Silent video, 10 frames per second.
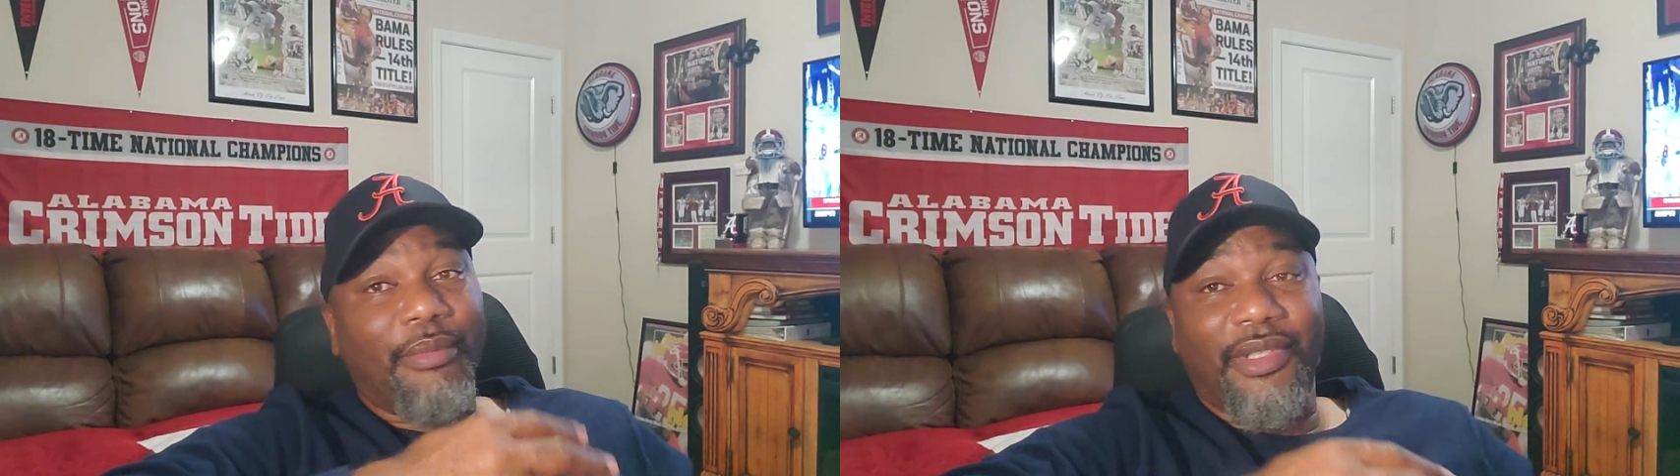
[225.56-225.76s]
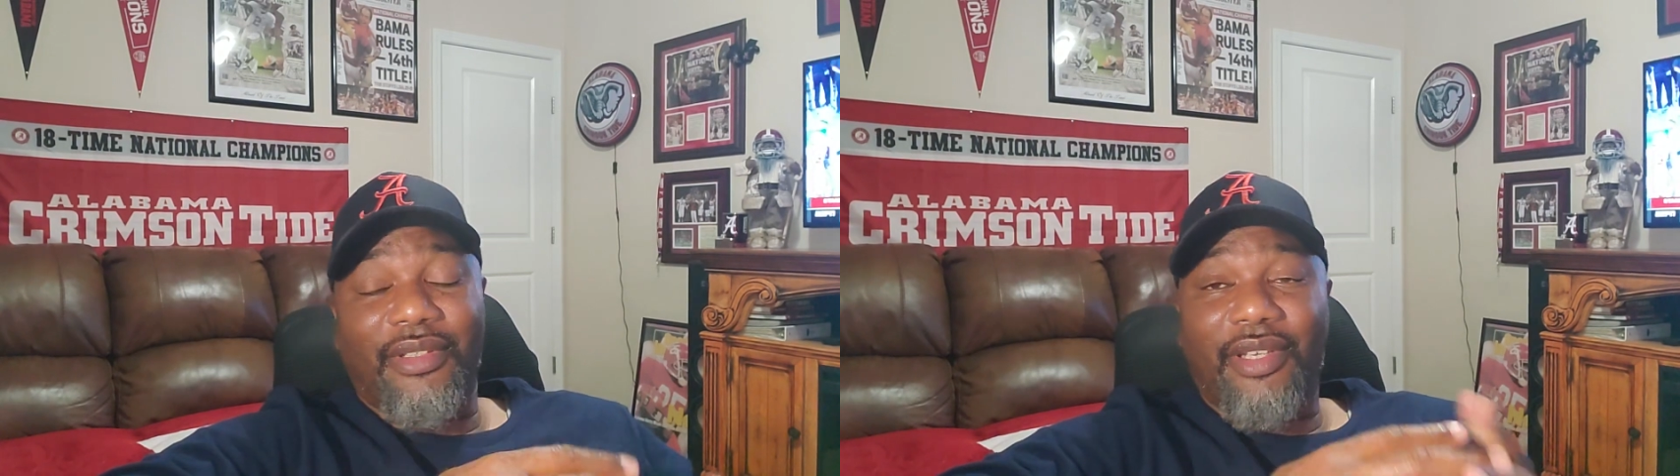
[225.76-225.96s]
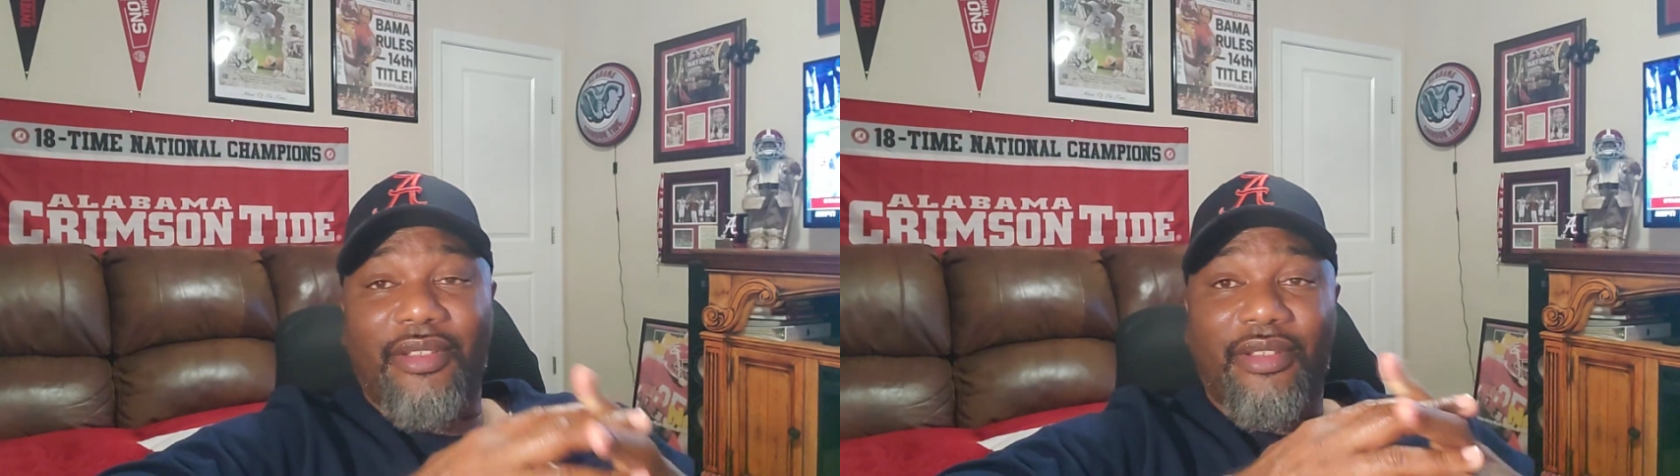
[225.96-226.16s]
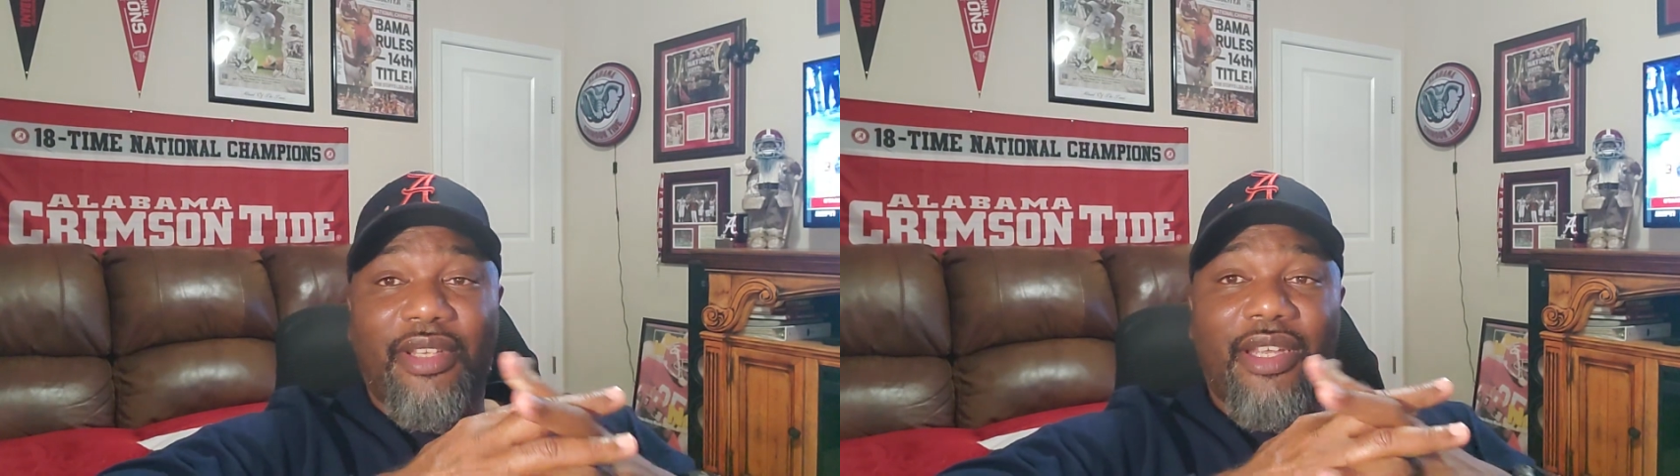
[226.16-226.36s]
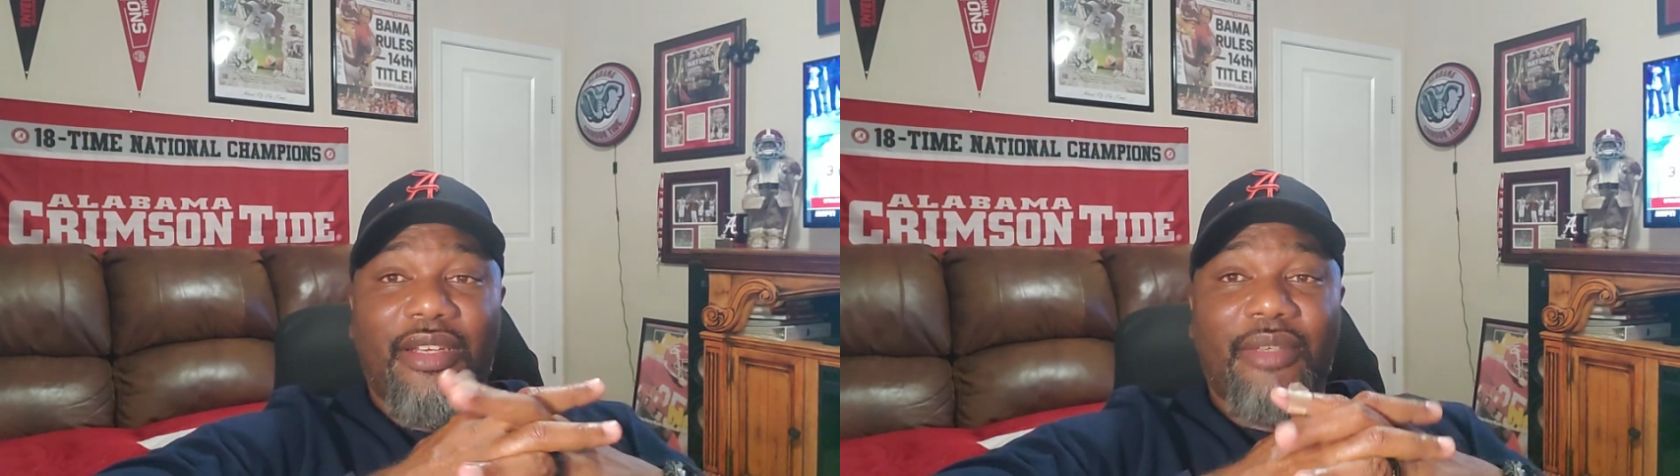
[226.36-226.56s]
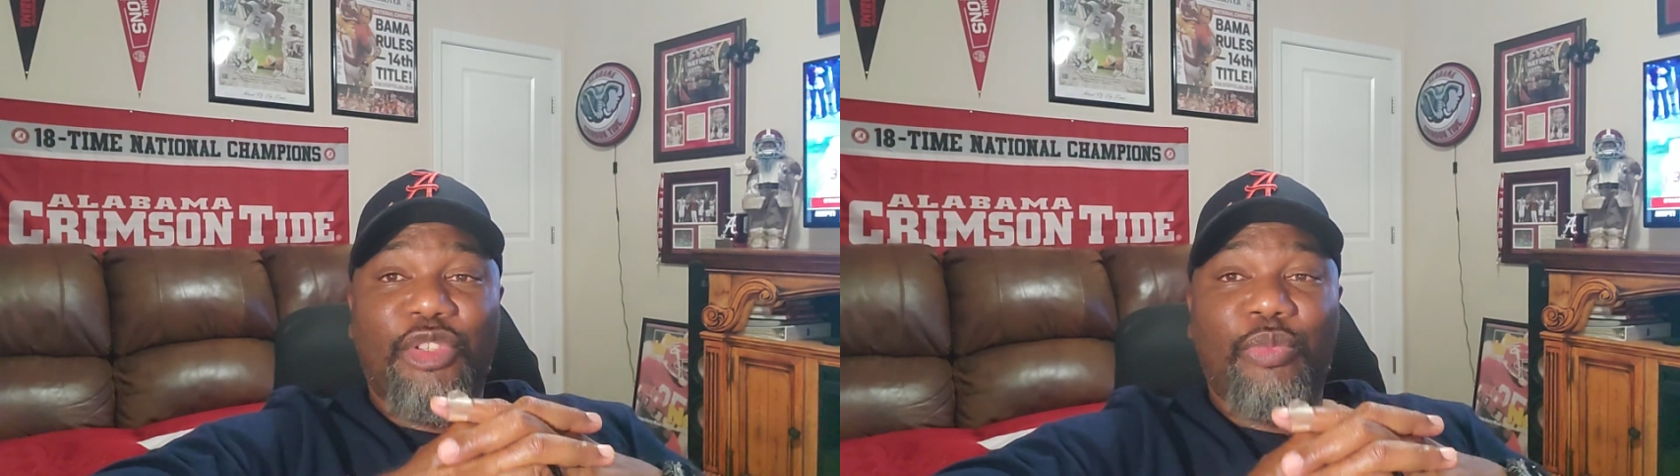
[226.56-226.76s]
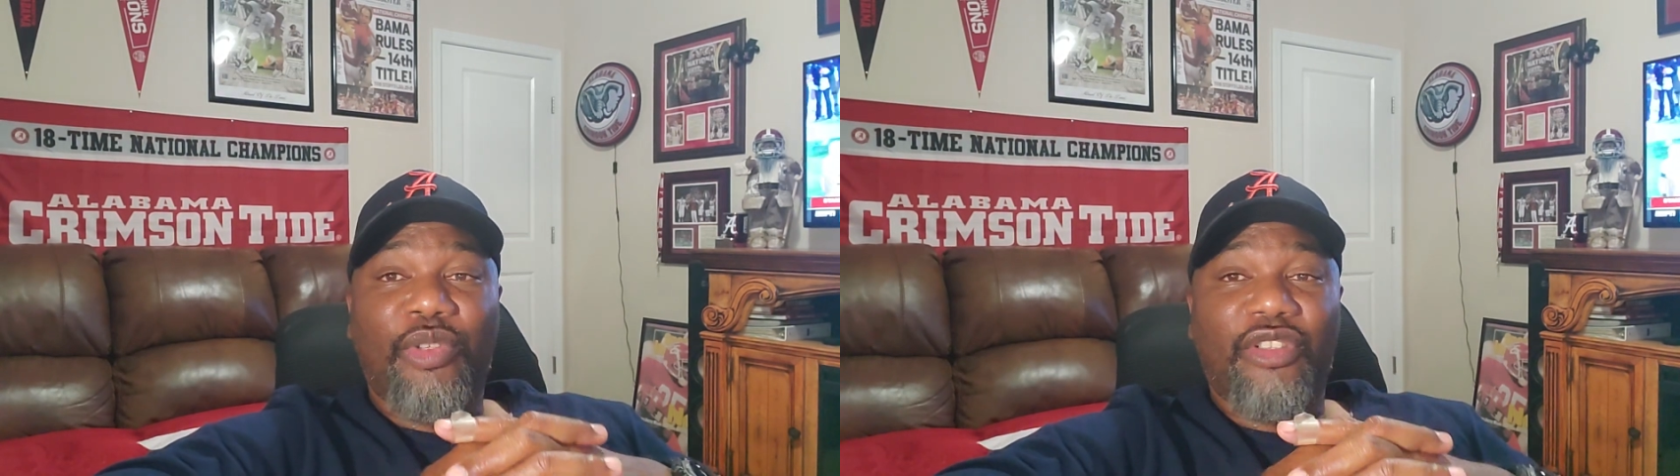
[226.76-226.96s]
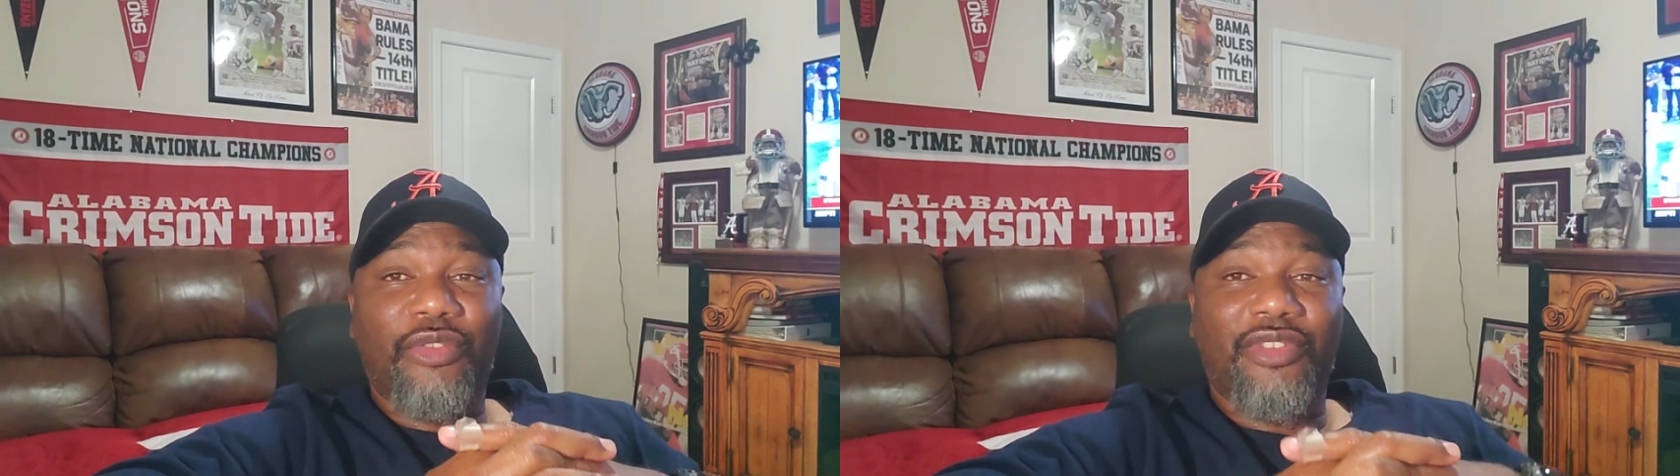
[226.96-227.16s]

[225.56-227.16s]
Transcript: But Texas A&M, you put